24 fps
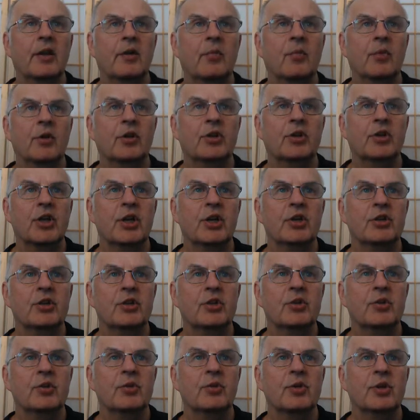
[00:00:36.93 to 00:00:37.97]
will change
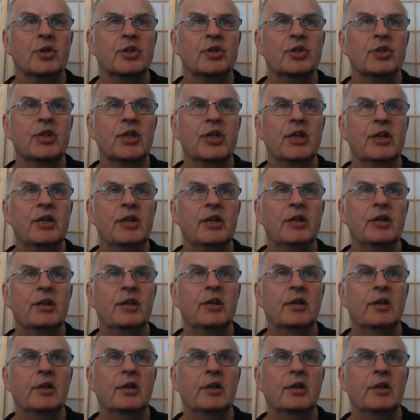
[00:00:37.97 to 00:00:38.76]
to a C,